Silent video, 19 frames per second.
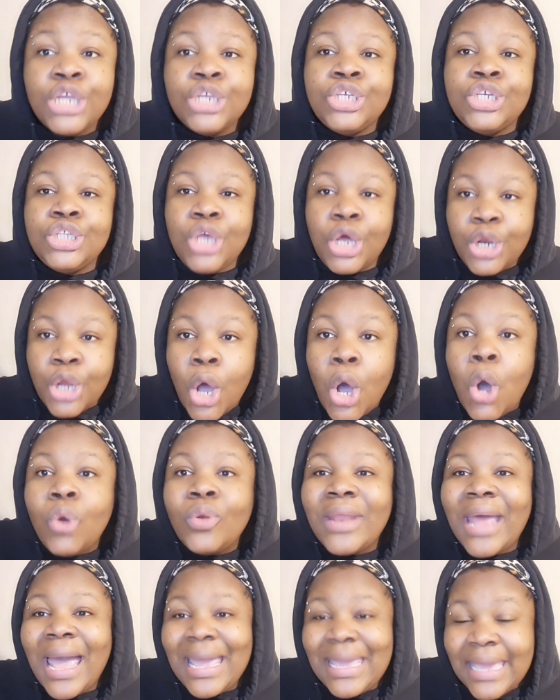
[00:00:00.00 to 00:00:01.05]
she's going to
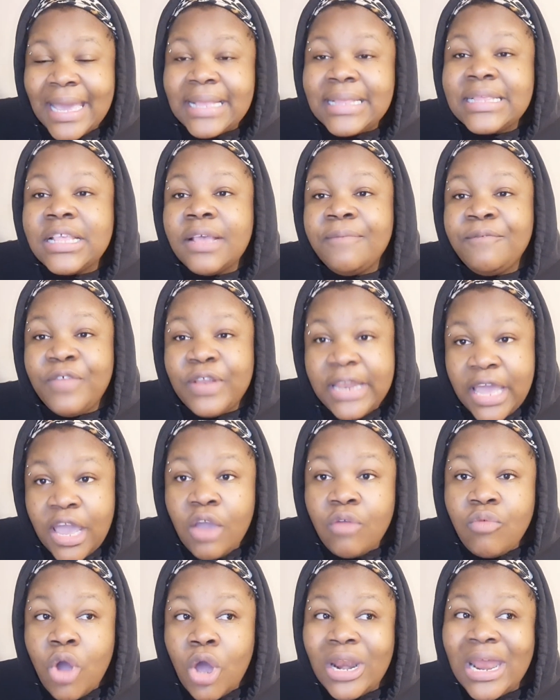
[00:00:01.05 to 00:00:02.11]
hold that against him for
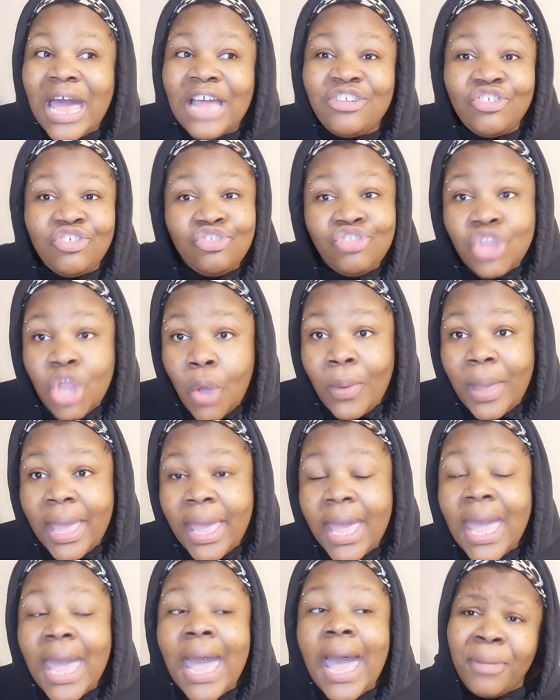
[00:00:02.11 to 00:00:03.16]
later on. I just know
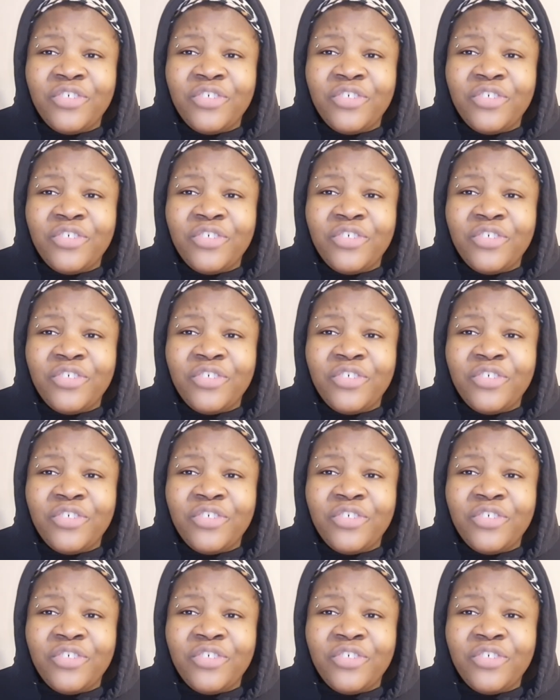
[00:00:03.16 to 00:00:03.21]
it.